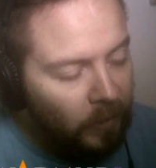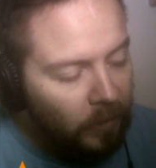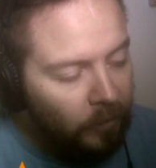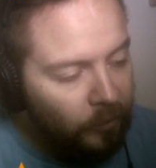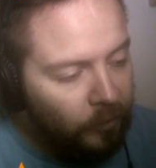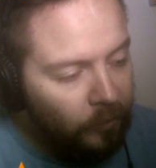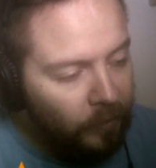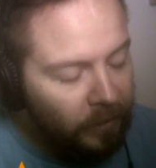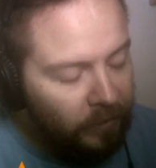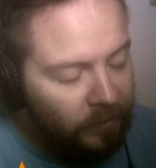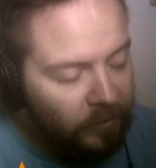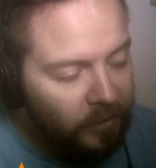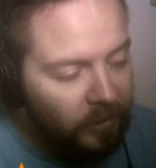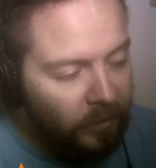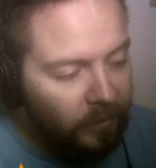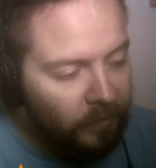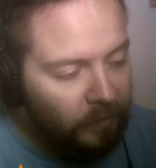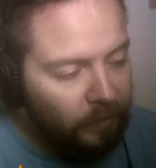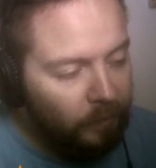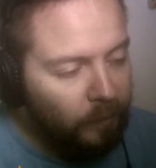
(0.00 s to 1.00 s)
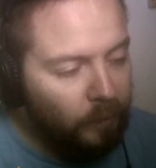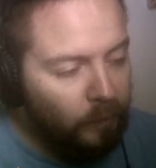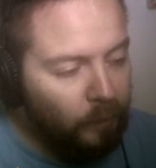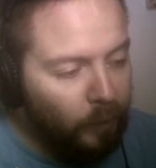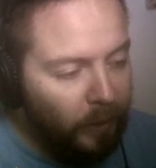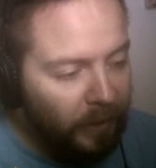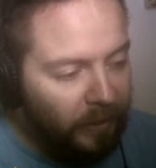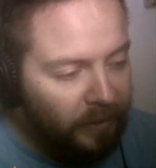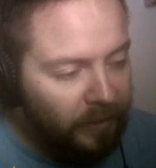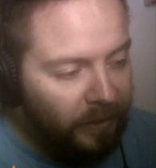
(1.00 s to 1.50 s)
you can start
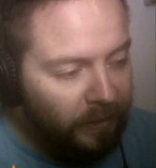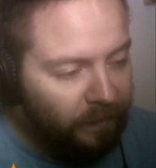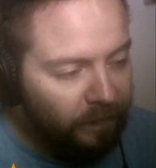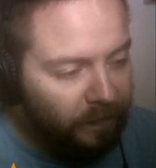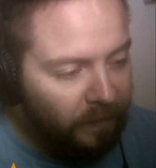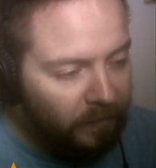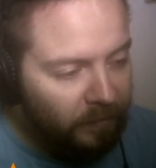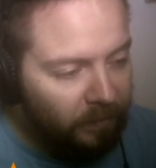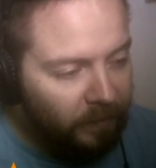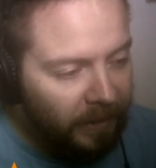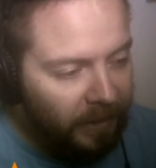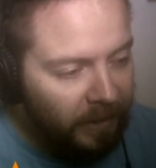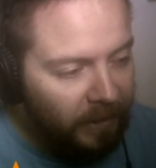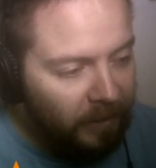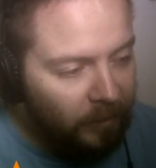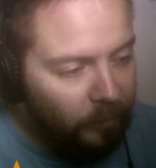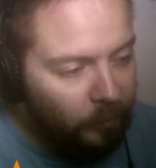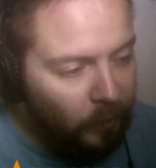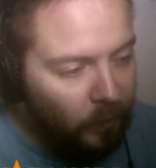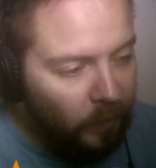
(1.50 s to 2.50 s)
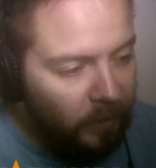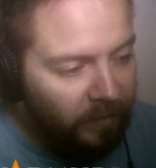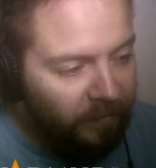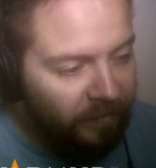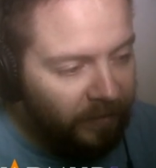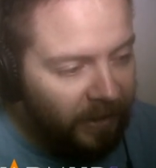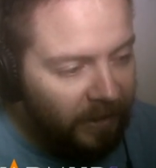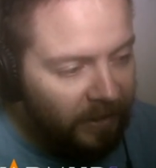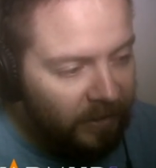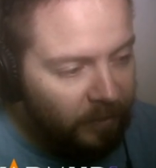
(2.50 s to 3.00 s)
by default making it more
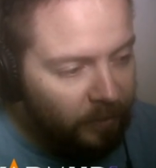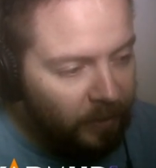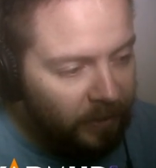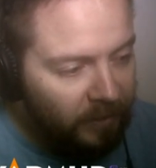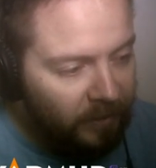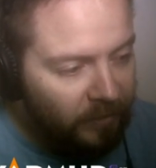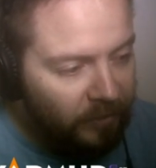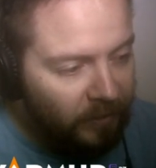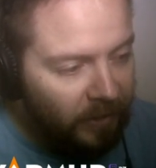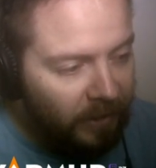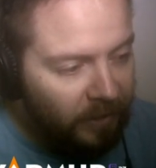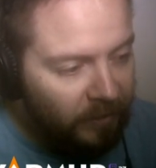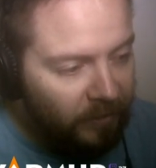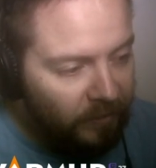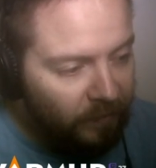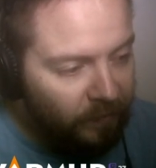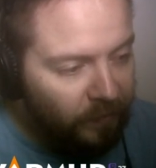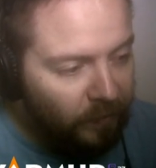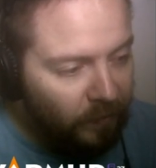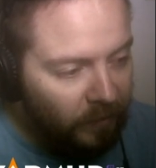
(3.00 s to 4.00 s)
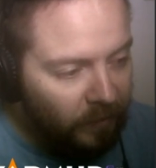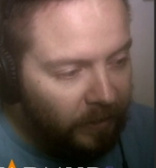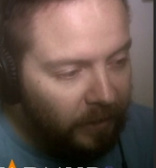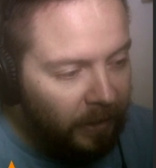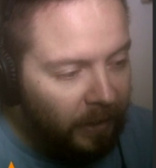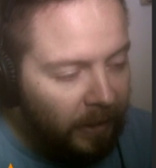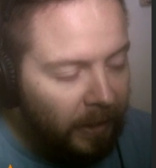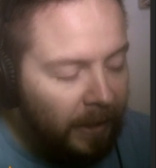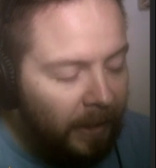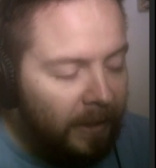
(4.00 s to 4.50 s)
advanced, because you fully
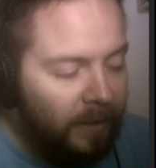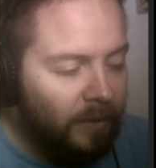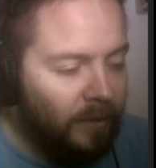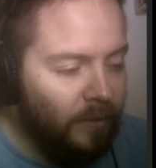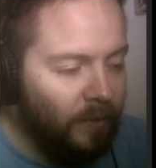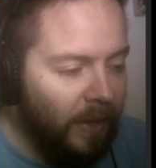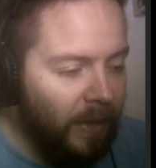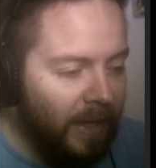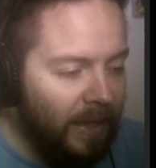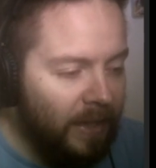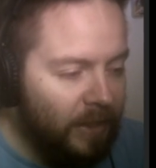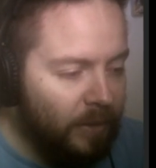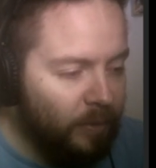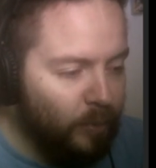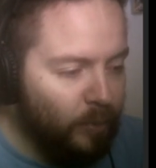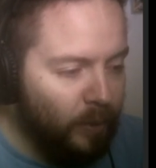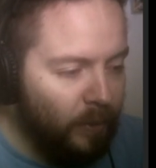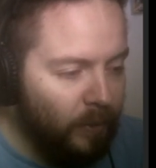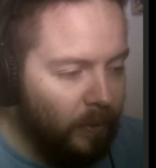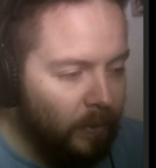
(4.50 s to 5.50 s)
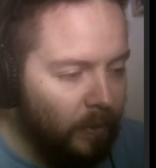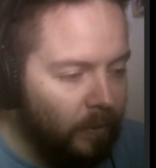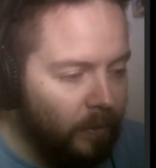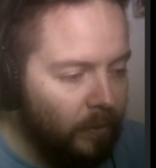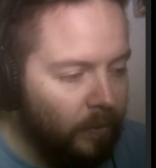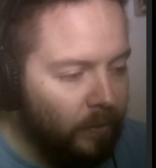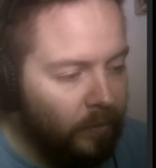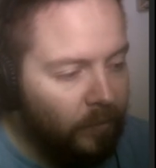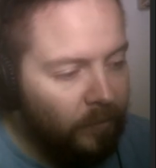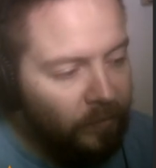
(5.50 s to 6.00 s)
grasp
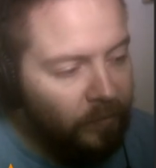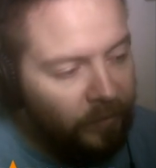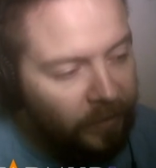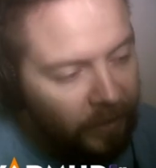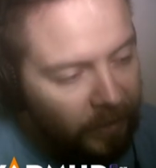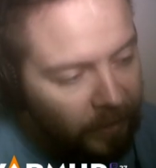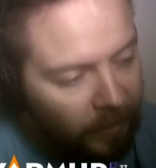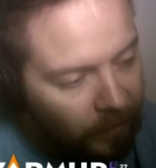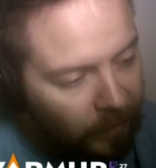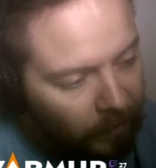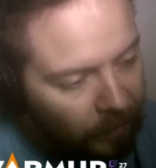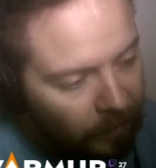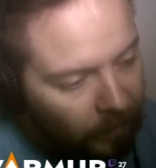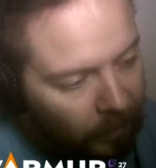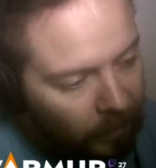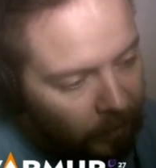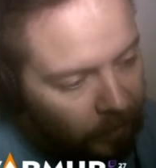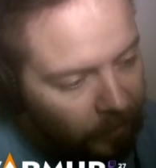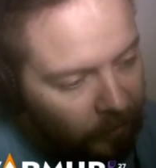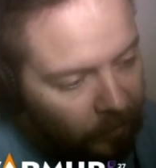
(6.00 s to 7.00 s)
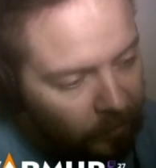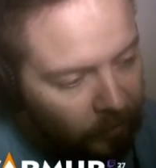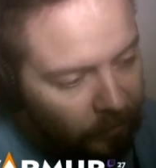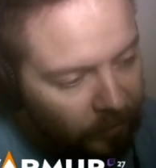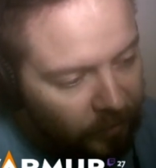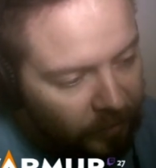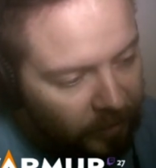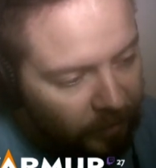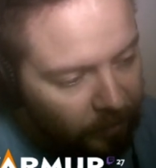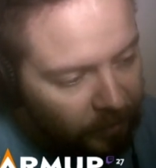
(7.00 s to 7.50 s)
the
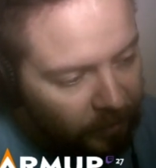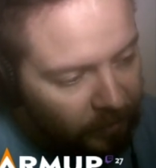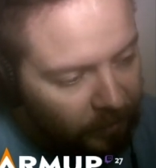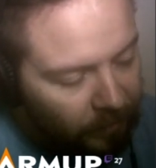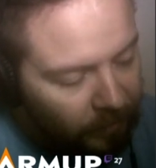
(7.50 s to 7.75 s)
concept.